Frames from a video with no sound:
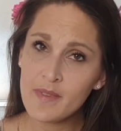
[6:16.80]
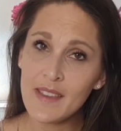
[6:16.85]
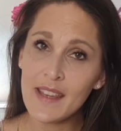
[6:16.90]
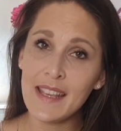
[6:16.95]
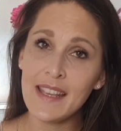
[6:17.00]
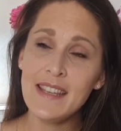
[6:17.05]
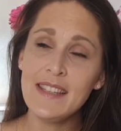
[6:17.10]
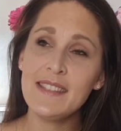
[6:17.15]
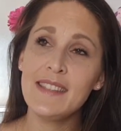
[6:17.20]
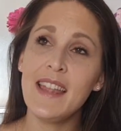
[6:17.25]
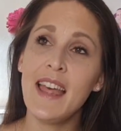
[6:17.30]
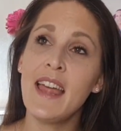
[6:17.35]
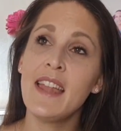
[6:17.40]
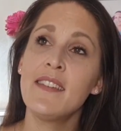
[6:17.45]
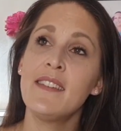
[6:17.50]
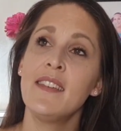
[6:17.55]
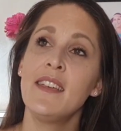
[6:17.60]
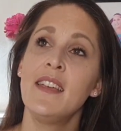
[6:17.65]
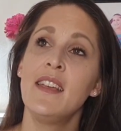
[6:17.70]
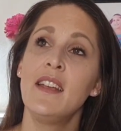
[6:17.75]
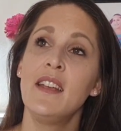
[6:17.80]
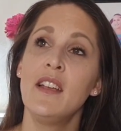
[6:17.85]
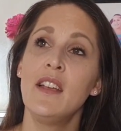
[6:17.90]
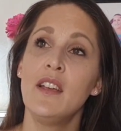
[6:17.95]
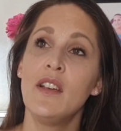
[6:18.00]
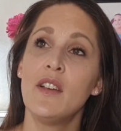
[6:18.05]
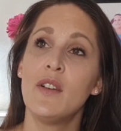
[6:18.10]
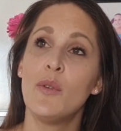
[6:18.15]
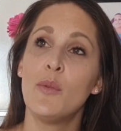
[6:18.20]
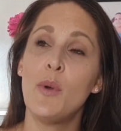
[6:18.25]
is that
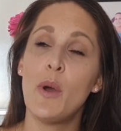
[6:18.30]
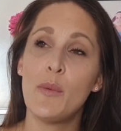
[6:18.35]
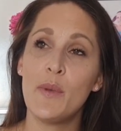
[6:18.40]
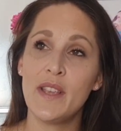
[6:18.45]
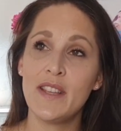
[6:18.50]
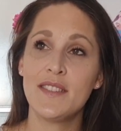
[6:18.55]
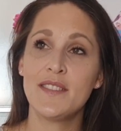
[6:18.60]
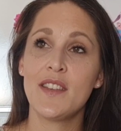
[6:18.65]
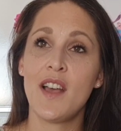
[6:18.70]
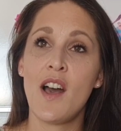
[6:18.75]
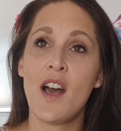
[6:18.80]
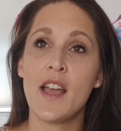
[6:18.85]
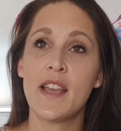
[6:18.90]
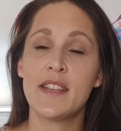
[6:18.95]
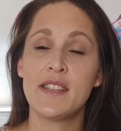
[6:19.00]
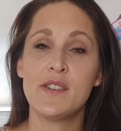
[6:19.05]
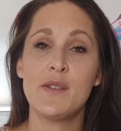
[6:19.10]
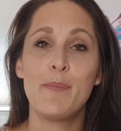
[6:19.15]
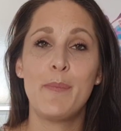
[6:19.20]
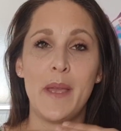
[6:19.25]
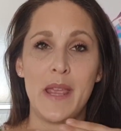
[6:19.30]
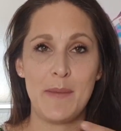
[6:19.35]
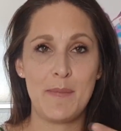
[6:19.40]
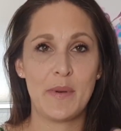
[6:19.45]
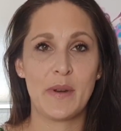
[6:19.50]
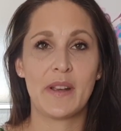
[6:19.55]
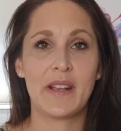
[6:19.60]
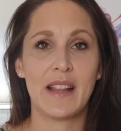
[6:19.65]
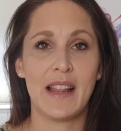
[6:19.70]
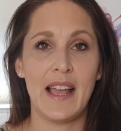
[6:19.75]
what we saw is you pay
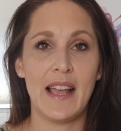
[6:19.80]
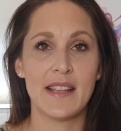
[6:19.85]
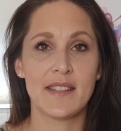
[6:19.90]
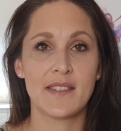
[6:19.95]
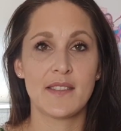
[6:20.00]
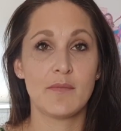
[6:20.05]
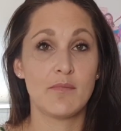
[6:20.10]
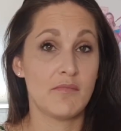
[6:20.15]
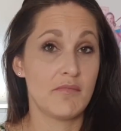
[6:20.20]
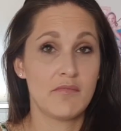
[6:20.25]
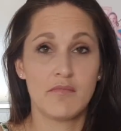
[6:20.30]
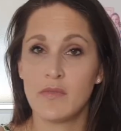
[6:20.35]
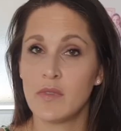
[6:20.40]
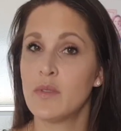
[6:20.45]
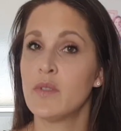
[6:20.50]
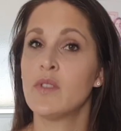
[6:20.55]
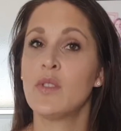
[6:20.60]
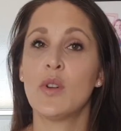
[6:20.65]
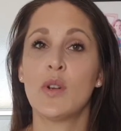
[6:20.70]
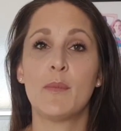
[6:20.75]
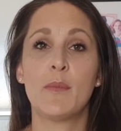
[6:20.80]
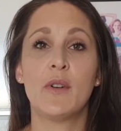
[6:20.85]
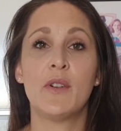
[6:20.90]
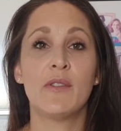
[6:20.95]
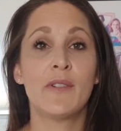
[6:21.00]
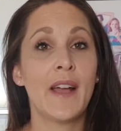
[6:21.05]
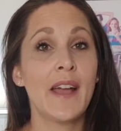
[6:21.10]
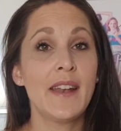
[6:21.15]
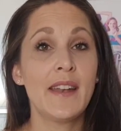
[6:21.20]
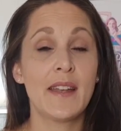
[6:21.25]
per class. Normal,
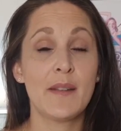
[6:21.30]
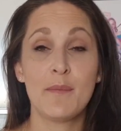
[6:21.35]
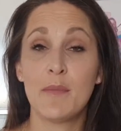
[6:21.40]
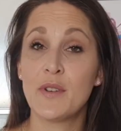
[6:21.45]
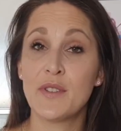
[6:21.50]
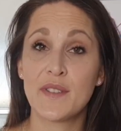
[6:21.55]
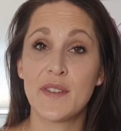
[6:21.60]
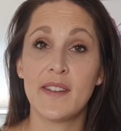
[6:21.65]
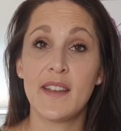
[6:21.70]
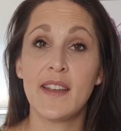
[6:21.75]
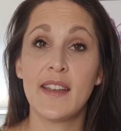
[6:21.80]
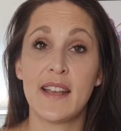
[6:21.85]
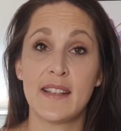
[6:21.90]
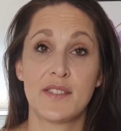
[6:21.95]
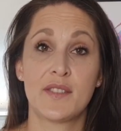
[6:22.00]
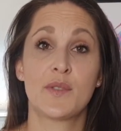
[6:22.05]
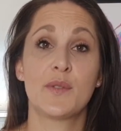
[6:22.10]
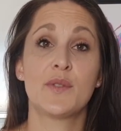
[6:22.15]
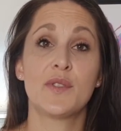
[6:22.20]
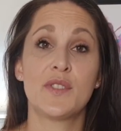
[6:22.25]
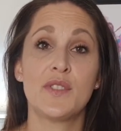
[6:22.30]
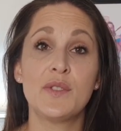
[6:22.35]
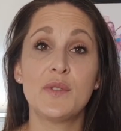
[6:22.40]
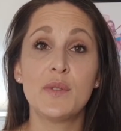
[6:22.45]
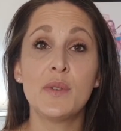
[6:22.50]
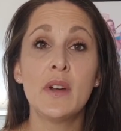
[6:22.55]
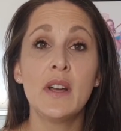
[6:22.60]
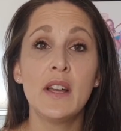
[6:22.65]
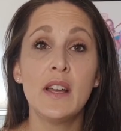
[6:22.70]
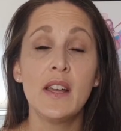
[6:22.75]
right? At most of the dance schools,
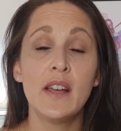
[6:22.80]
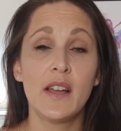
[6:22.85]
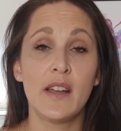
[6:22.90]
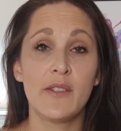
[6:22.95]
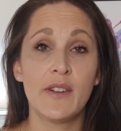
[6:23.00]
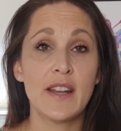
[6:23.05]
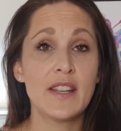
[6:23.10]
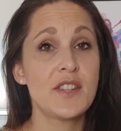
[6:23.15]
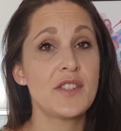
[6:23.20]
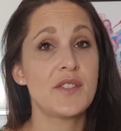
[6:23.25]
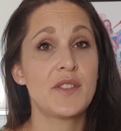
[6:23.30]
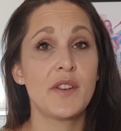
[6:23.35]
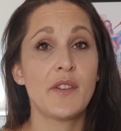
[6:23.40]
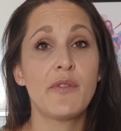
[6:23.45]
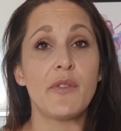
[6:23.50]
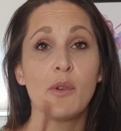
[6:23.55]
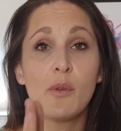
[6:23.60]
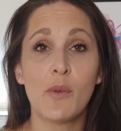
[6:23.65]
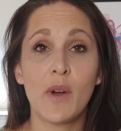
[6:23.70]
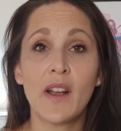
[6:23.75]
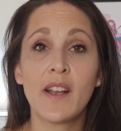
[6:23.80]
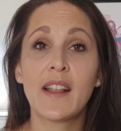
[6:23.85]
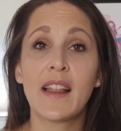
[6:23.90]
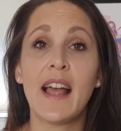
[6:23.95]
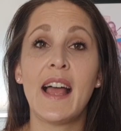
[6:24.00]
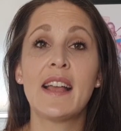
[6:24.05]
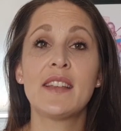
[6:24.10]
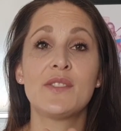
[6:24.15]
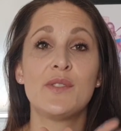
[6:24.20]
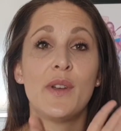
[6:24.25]
you register for one
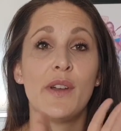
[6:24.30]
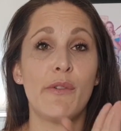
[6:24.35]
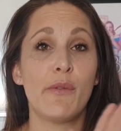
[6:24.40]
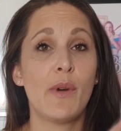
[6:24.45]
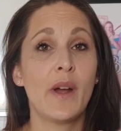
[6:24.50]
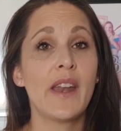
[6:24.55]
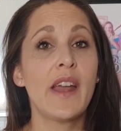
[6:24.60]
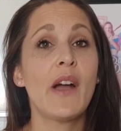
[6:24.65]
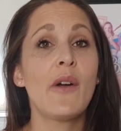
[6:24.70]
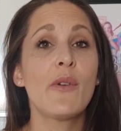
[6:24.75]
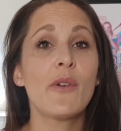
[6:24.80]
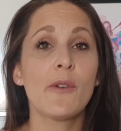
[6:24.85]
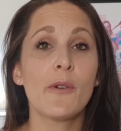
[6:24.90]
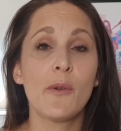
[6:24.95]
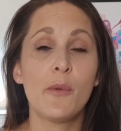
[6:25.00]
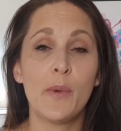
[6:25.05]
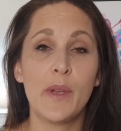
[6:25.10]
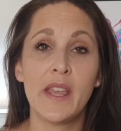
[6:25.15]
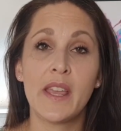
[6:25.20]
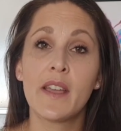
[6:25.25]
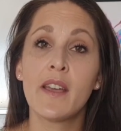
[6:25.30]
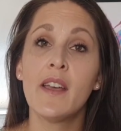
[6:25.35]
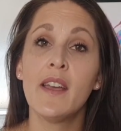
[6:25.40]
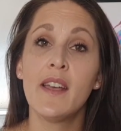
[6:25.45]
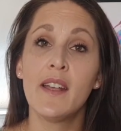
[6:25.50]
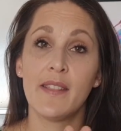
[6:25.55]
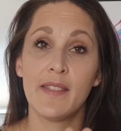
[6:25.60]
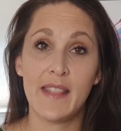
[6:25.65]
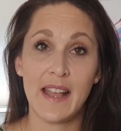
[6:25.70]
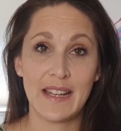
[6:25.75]
class, you have 1 hour a week,
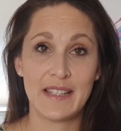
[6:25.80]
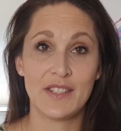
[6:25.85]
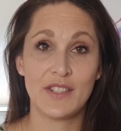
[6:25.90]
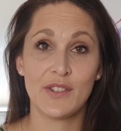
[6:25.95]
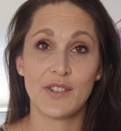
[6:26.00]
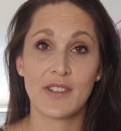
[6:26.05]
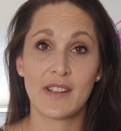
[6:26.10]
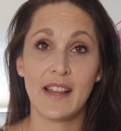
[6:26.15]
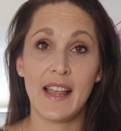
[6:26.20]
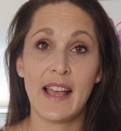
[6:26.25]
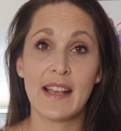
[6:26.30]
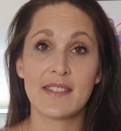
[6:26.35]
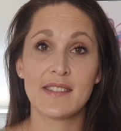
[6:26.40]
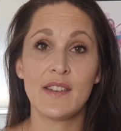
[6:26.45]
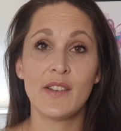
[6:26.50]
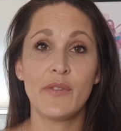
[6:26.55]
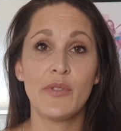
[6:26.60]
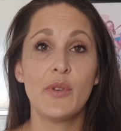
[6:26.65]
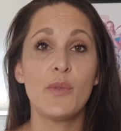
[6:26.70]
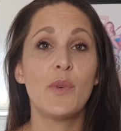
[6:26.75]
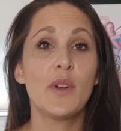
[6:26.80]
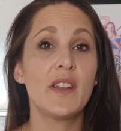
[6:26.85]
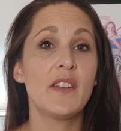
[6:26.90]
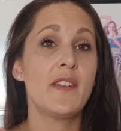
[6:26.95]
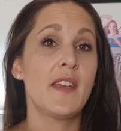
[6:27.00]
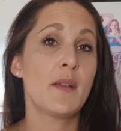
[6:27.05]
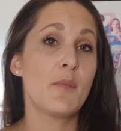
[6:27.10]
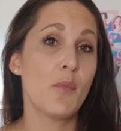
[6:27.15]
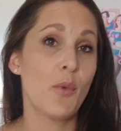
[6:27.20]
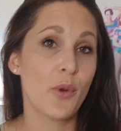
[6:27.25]
that's your class. Now, if you want to
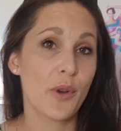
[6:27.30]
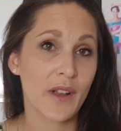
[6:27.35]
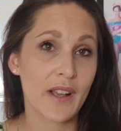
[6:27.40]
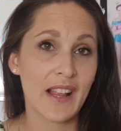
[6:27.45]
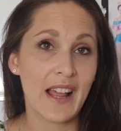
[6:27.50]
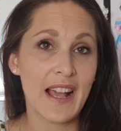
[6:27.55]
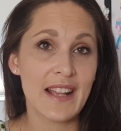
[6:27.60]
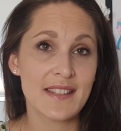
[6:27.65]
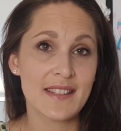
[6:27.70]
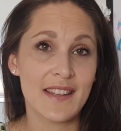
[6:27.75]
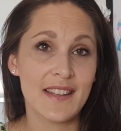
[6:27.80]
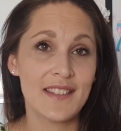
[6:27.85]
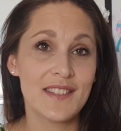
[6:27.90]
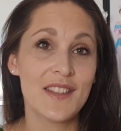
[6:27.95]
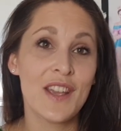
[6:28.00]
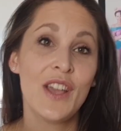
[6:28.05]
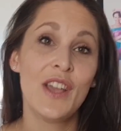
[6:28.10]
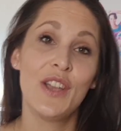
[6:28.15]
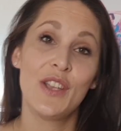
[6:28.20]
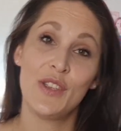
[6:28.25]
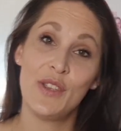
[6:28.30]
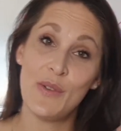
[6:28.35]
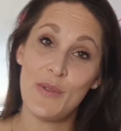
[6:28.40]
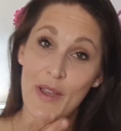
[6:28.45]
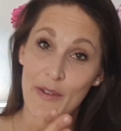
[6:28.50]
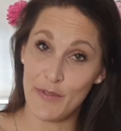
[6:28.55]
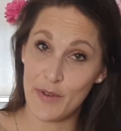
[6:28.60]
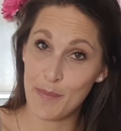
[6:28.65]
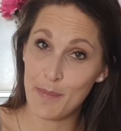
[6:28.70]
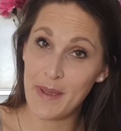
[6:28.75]
take more classes, you
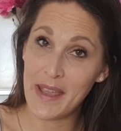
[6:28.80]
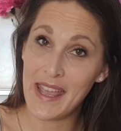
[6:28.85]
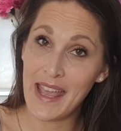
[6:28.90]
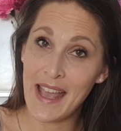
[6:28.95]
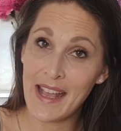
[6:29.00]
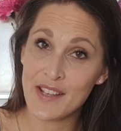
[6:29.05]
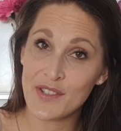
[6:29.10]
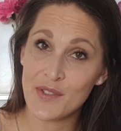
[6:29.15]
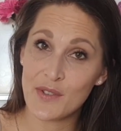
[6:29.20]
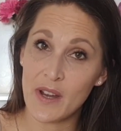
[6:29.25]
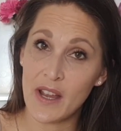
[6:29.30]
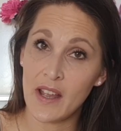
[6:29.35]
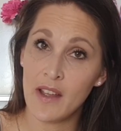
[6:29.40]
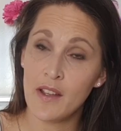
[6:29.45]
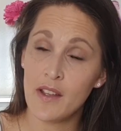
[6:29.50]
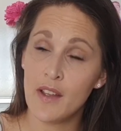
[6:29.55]
have to pay extra,